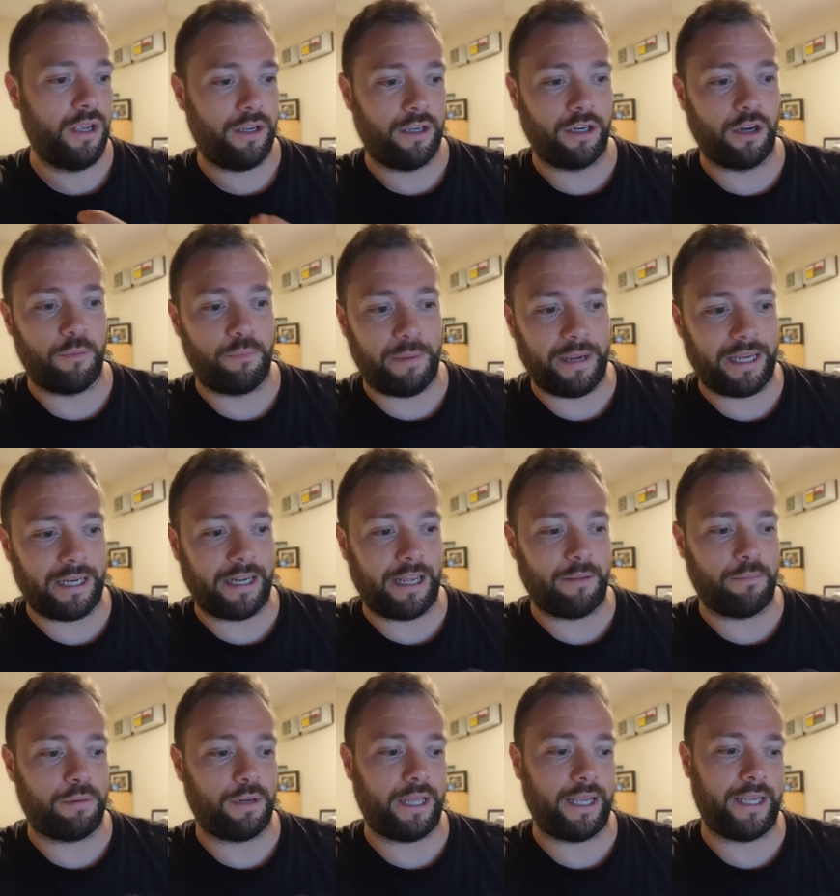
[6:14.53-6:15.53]
you know big
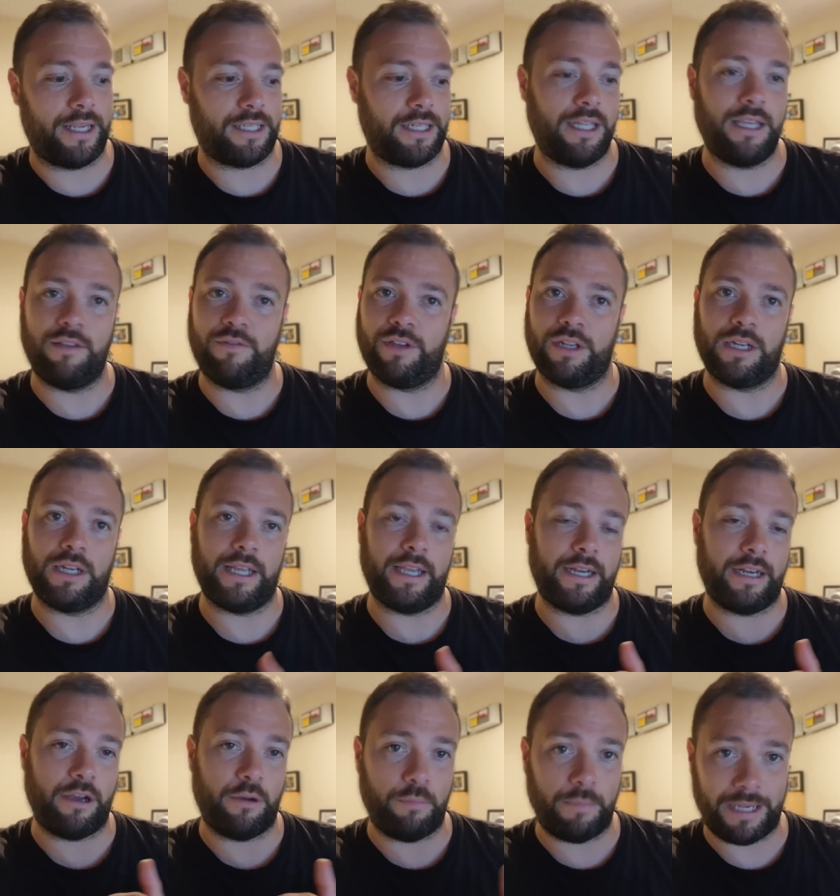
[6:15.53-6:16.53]
name players leaving.
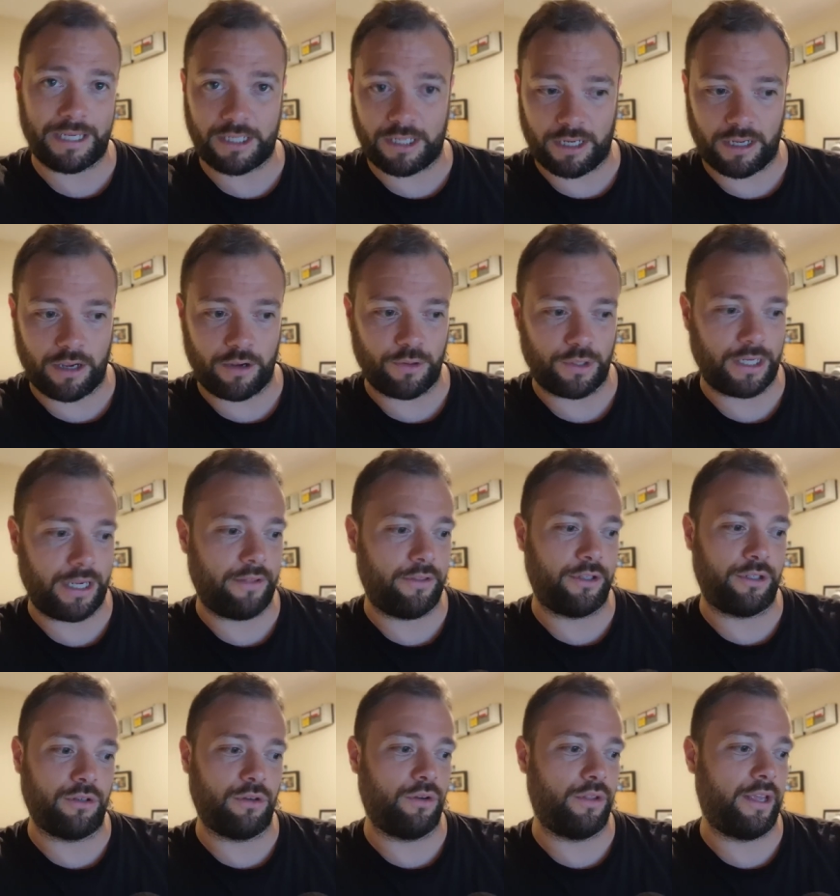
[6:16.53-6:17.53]
Lionel Messi goes out the
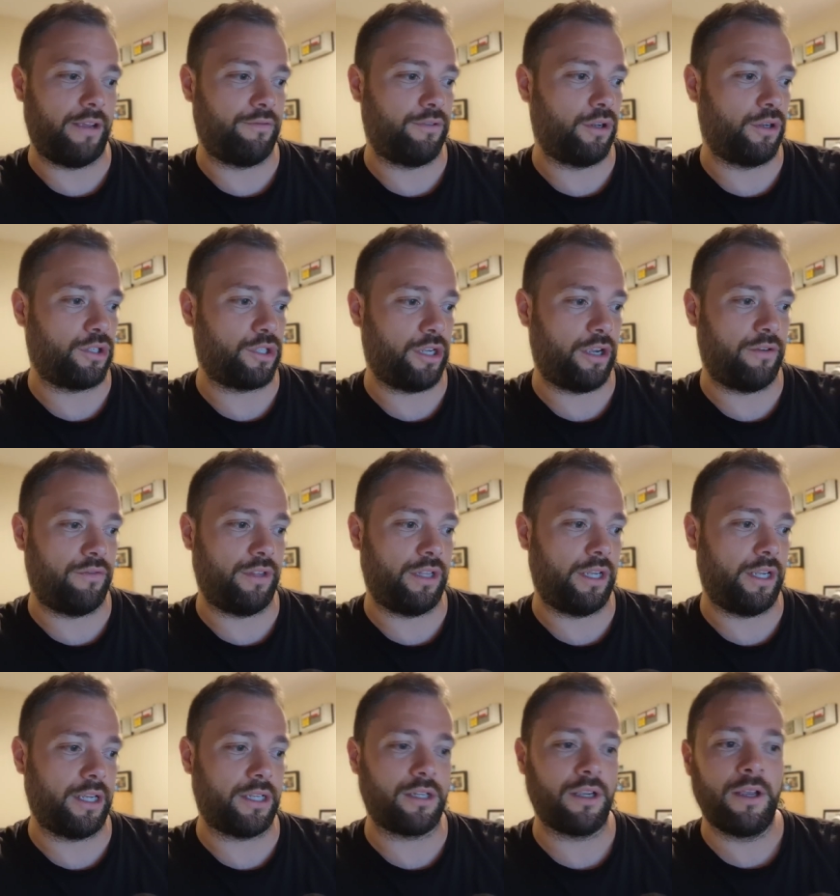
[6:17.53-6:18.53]
door. They've lost over the
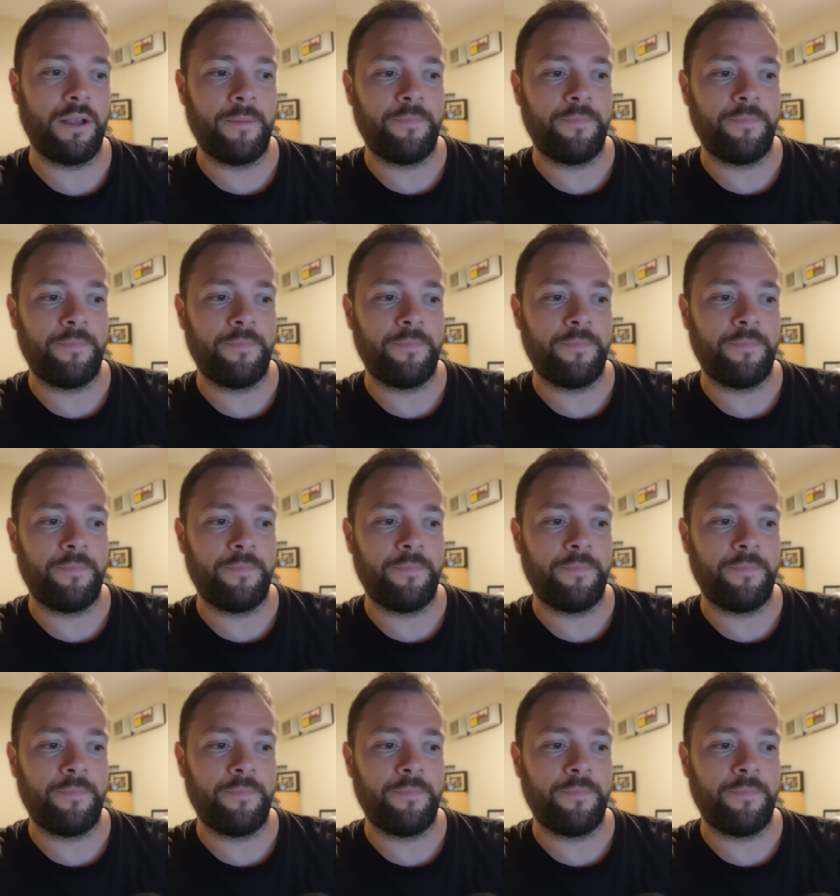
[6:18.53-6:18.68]
years.